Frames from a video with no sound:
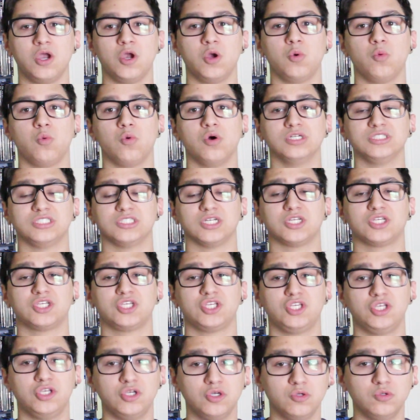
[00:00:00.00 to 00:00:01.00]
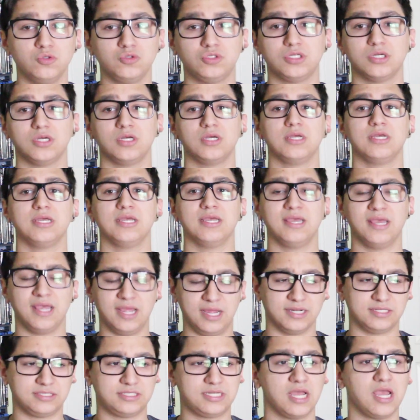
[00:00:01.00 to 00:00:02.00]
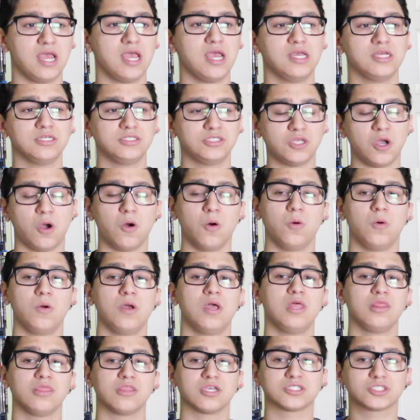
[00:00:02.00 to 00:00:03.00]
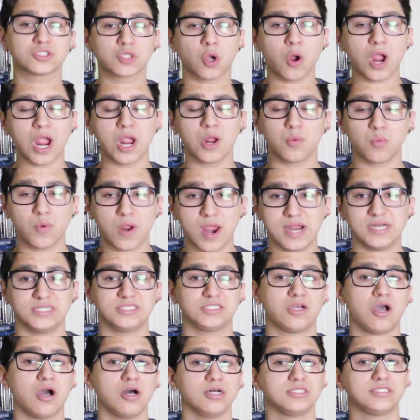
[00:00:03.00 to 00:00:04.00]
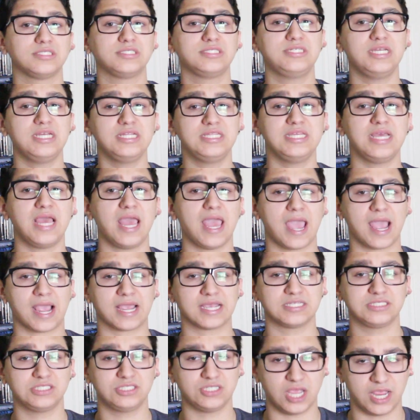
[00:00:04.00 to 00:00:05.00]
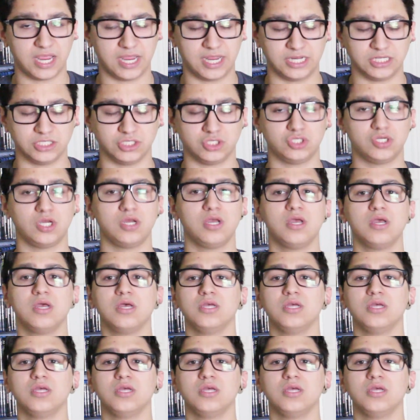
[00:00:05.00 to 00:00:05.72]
was a huge hit. So the store I went called CD Exchange.